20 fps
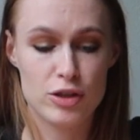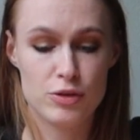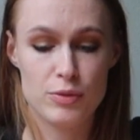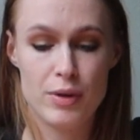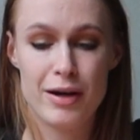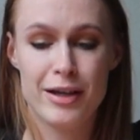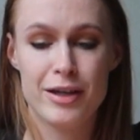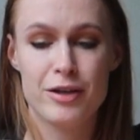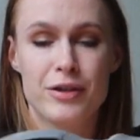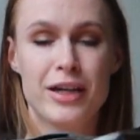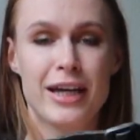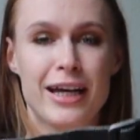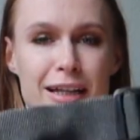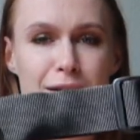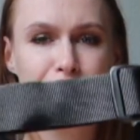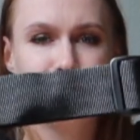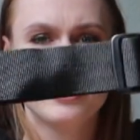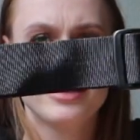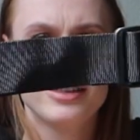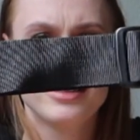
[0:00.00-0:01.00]
as well. And you
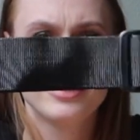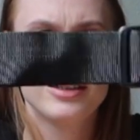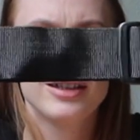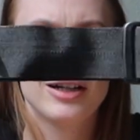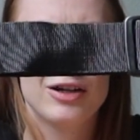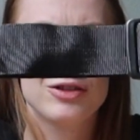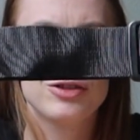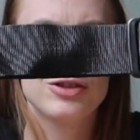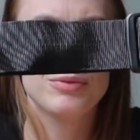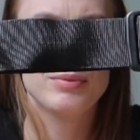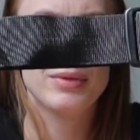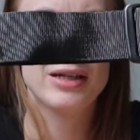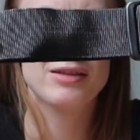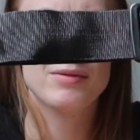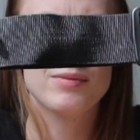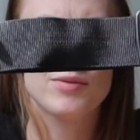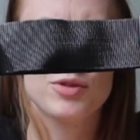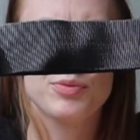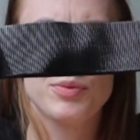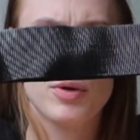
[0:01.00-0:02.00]
can also make
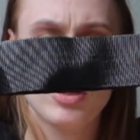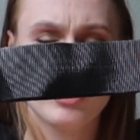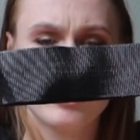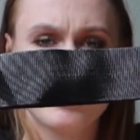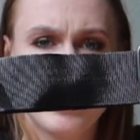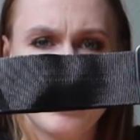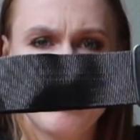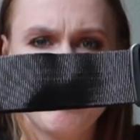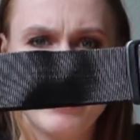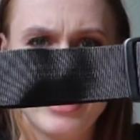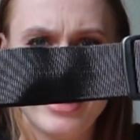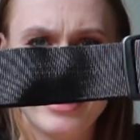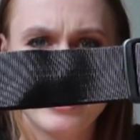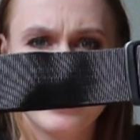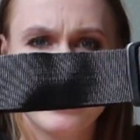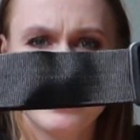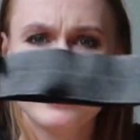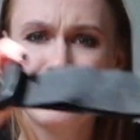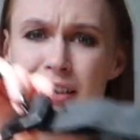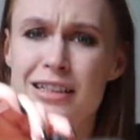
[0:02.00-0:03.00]
them smaller and
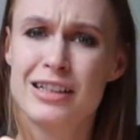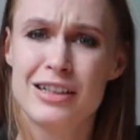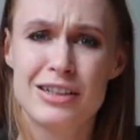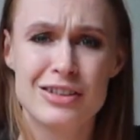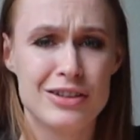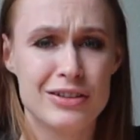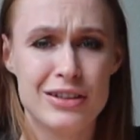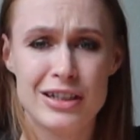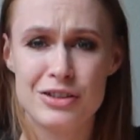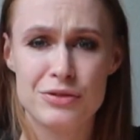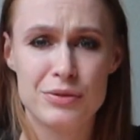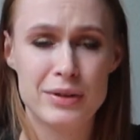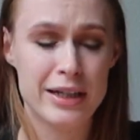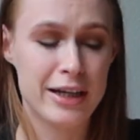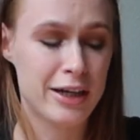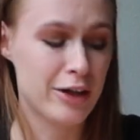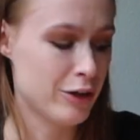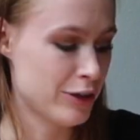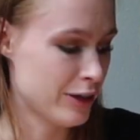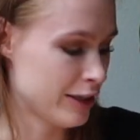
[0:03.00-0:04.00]
bigger, so that's really
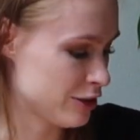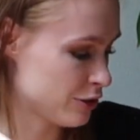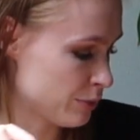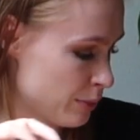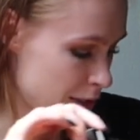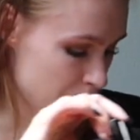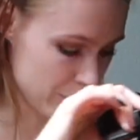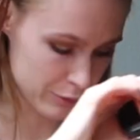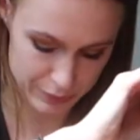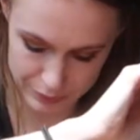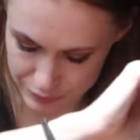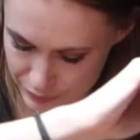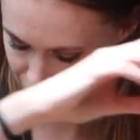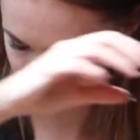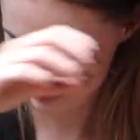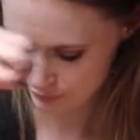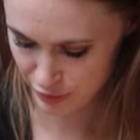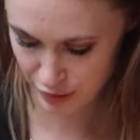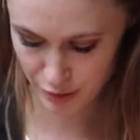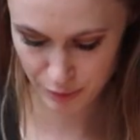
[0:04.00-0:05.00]
good as well.
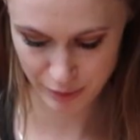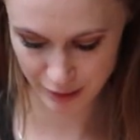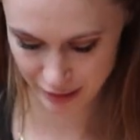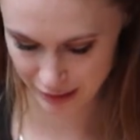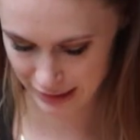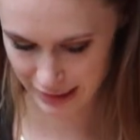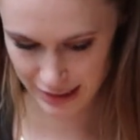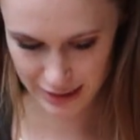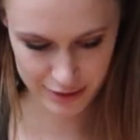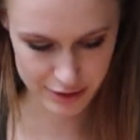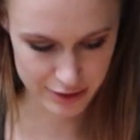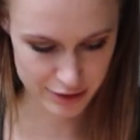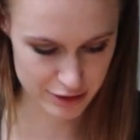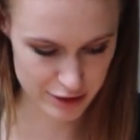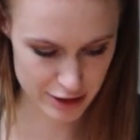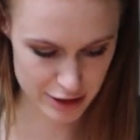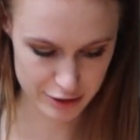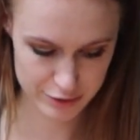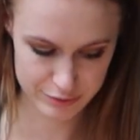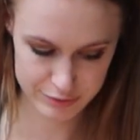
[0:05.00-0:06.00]
Where are my glasses
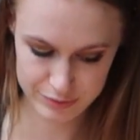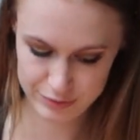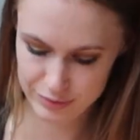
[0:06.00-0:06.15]
here?